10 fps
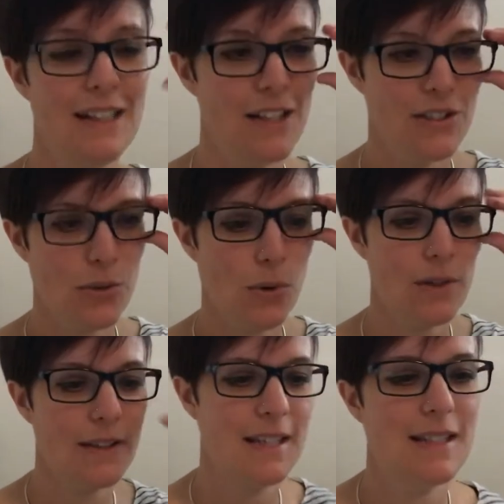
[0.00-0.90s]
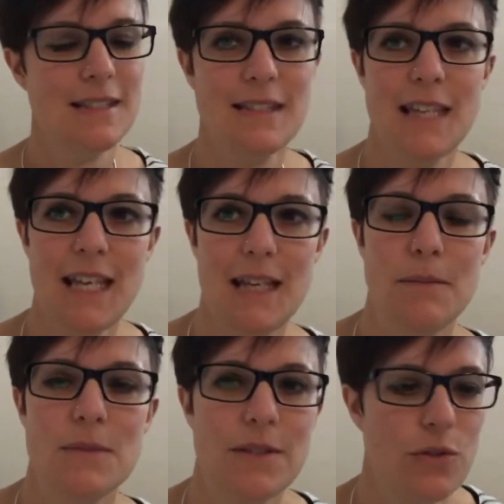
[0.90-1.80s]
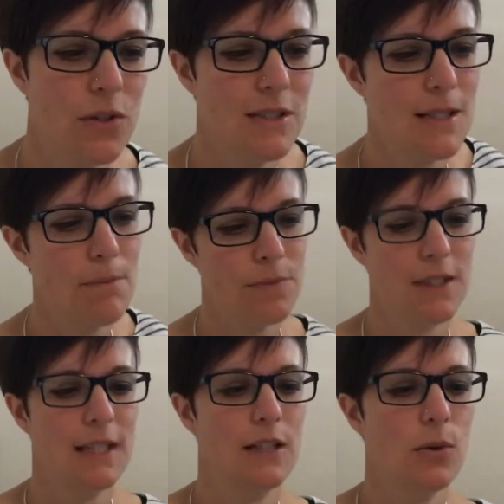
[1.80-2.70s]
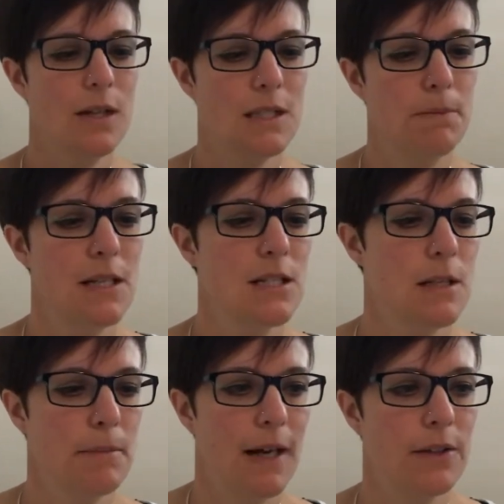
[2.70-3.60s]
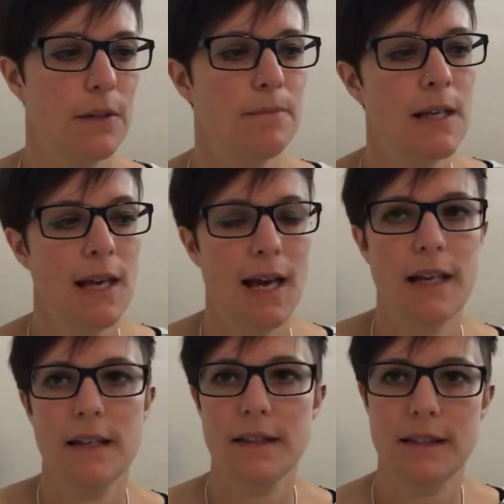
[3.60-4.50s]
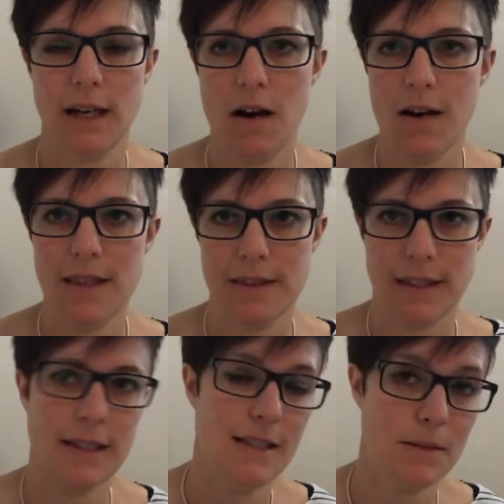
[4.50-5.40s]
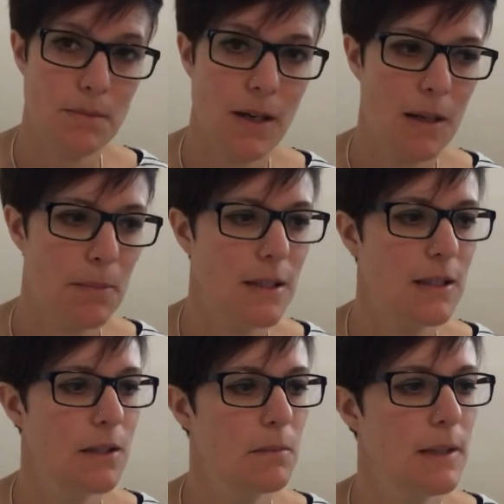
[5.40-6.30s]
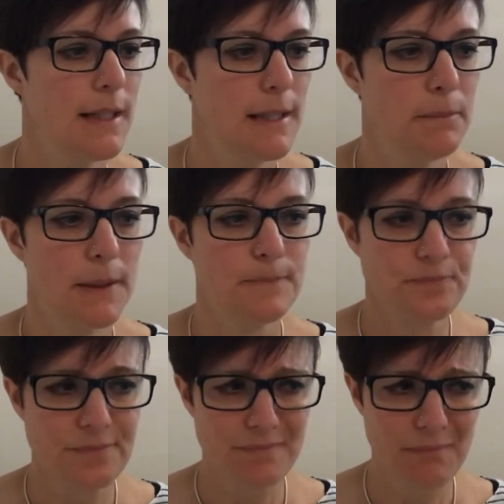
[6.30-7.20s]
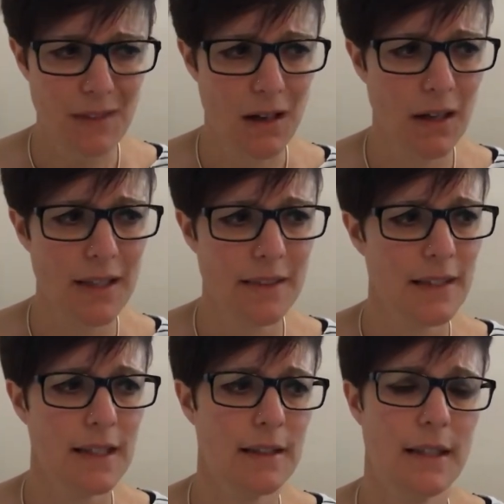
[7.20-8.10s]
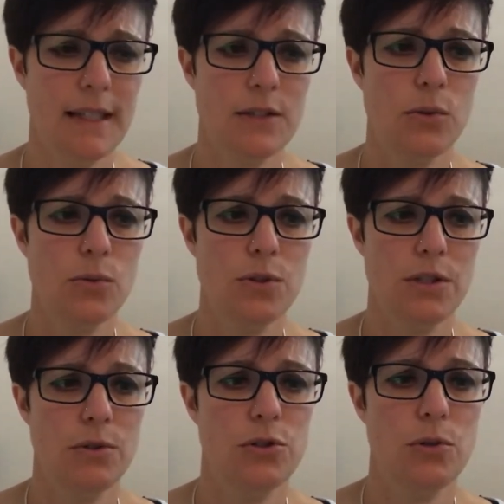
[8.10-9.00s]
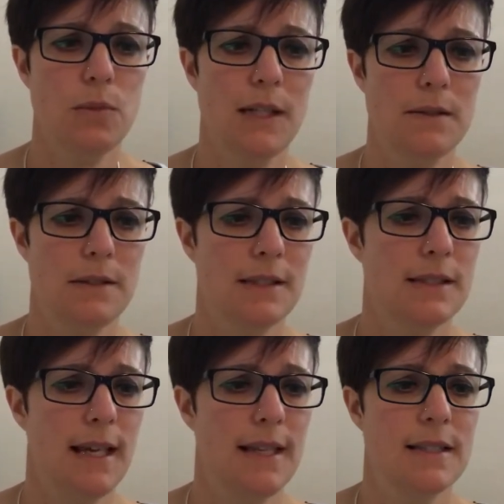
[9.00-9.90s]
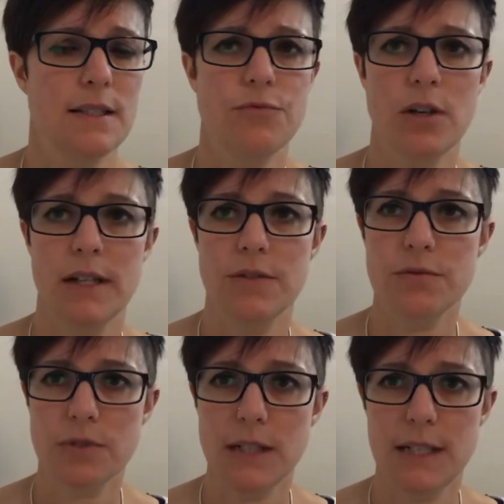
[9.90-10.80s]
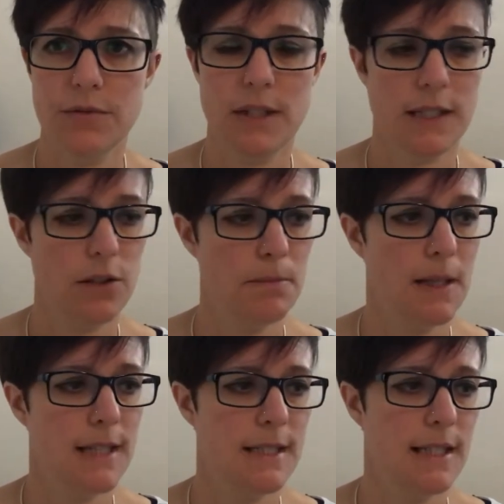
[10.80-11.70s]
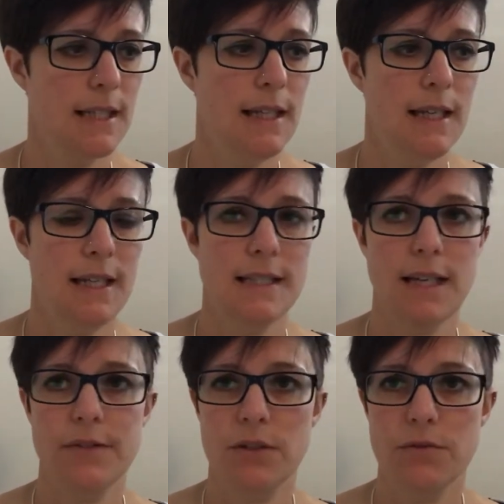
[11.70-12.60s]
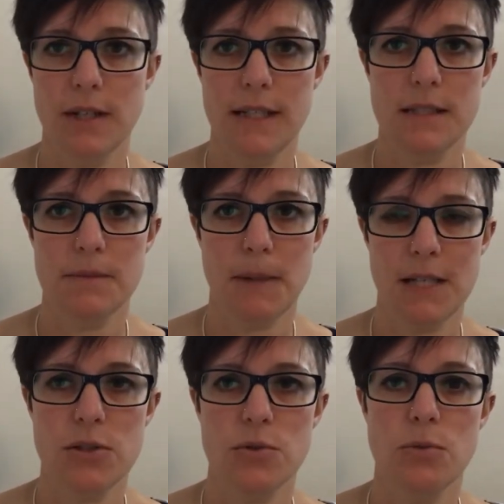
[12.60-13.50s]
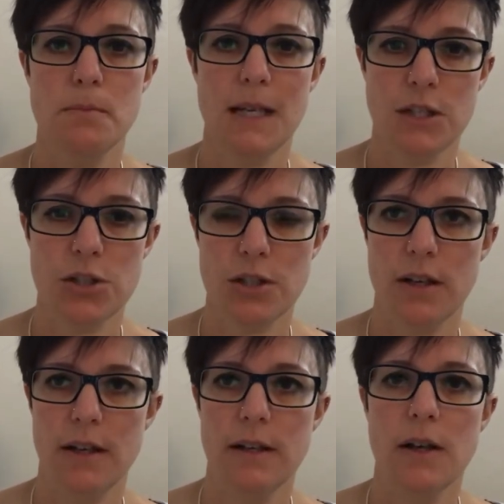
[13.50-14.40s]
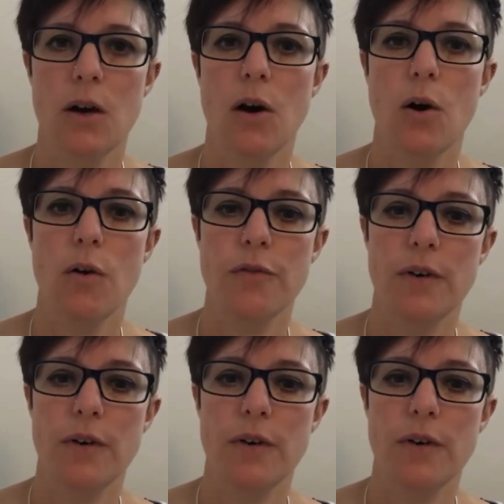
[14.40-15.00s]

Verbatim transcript: So all of these themes have got something quite special about them. And I think, I think, this is my opinion completely, but I think that it's all to do with John Williams' success in writing a really, really good melody is having a really special mixture of